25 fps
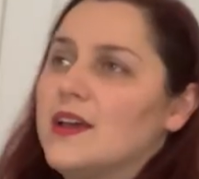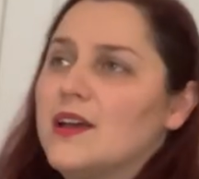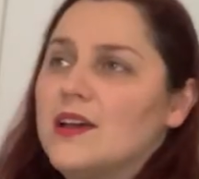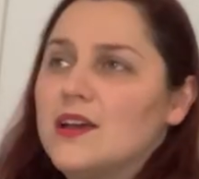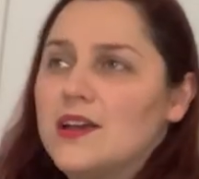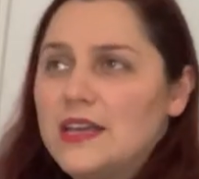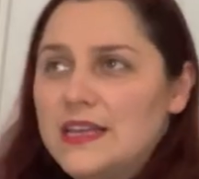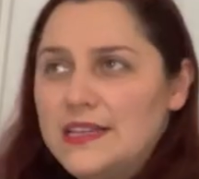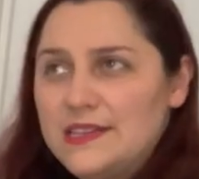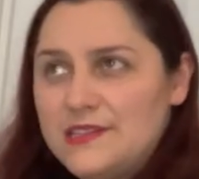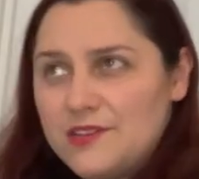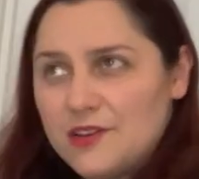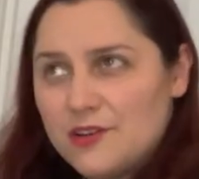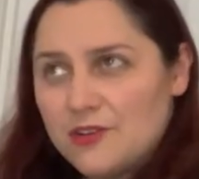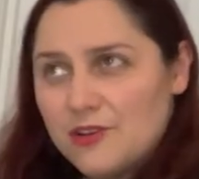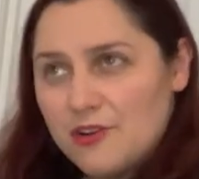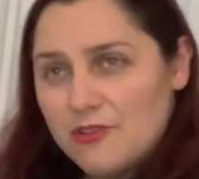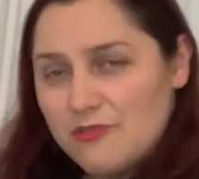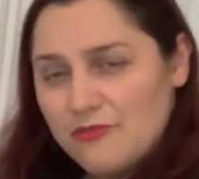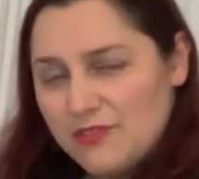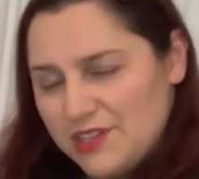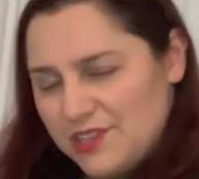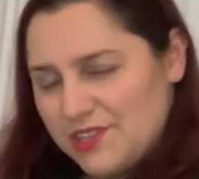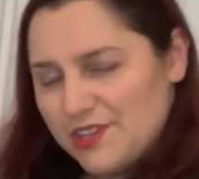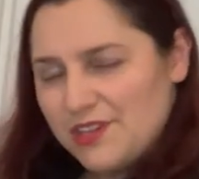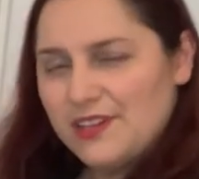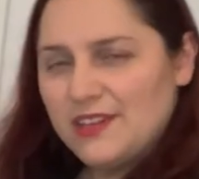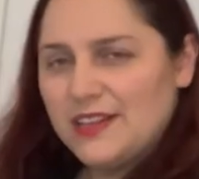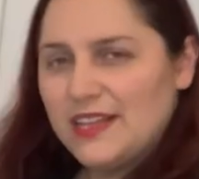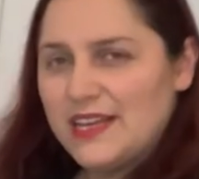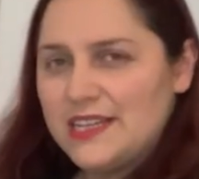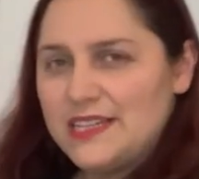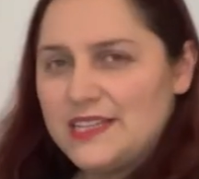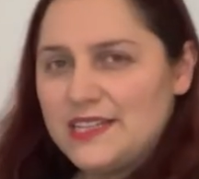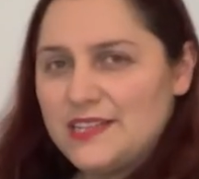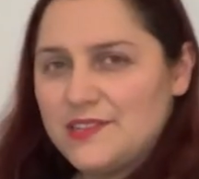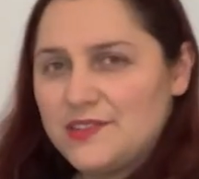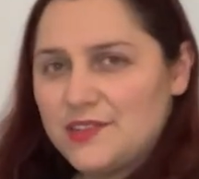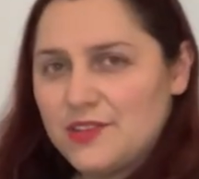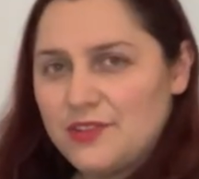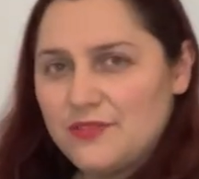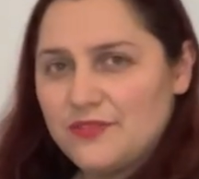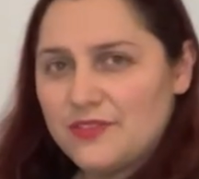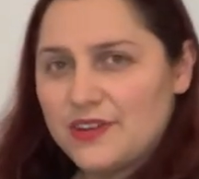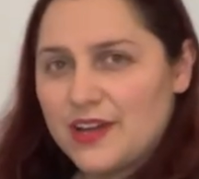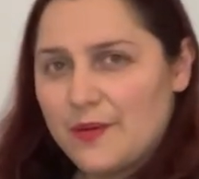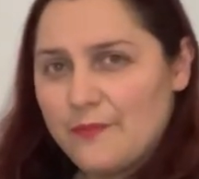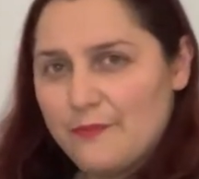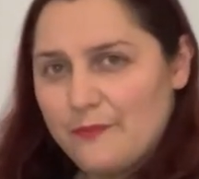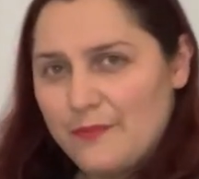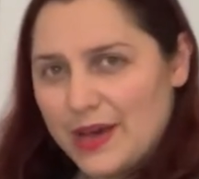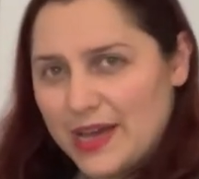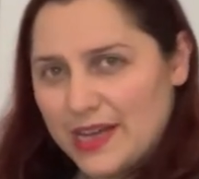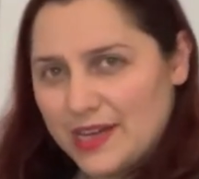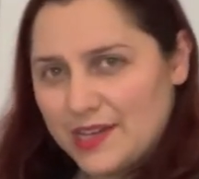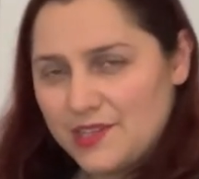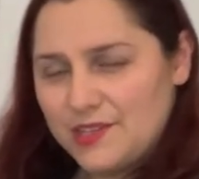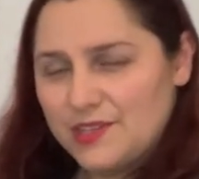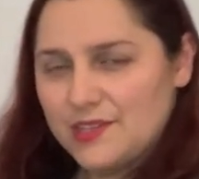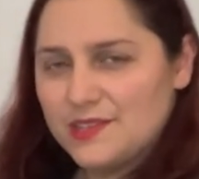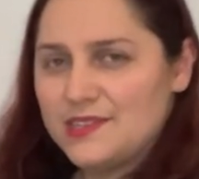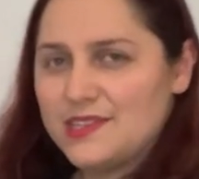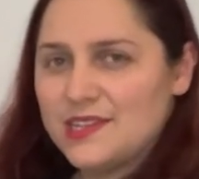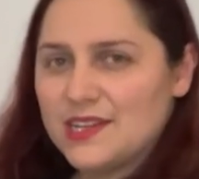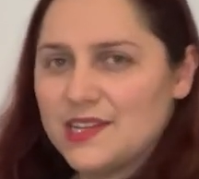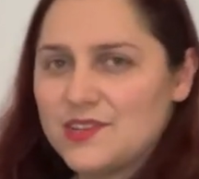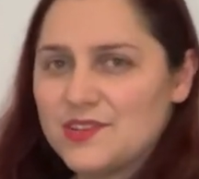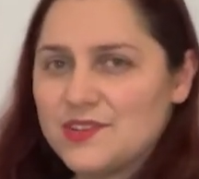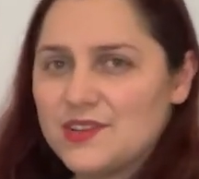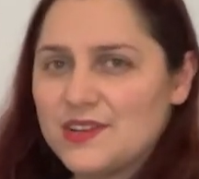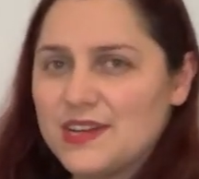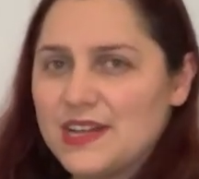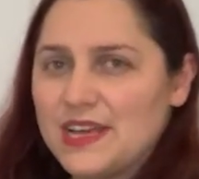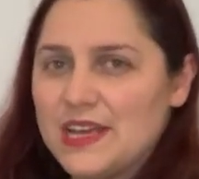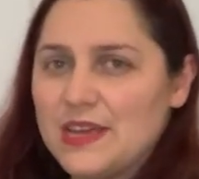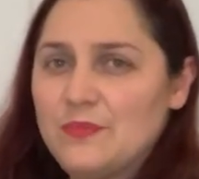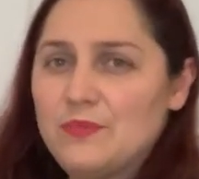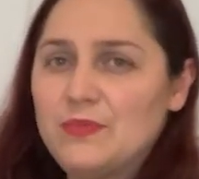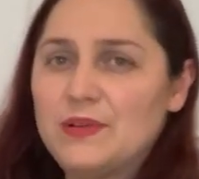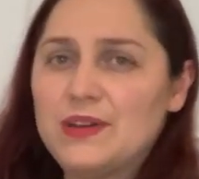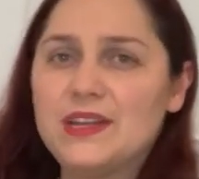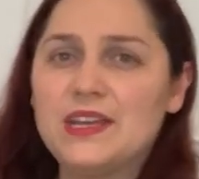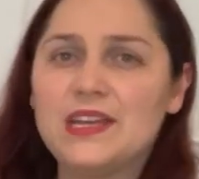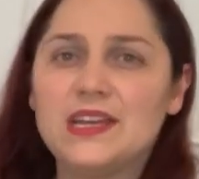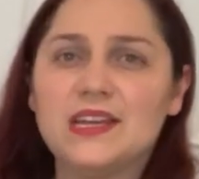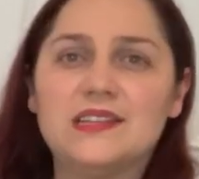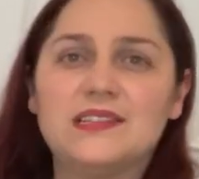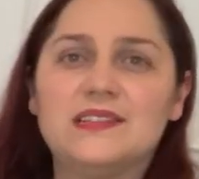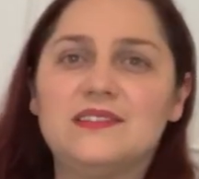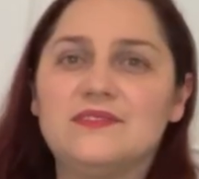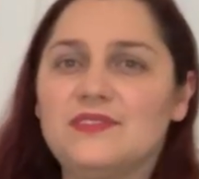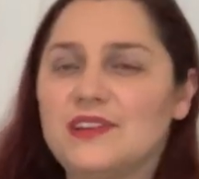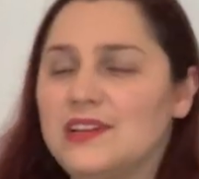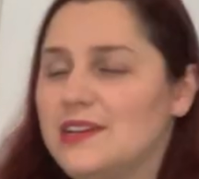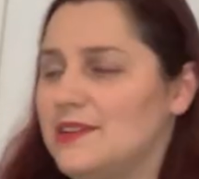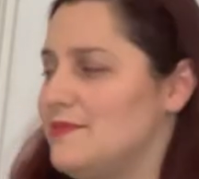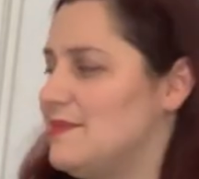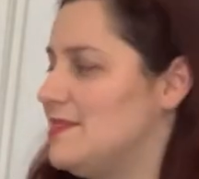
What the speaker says: it's your original idea. So you've come back to your section A, but again developed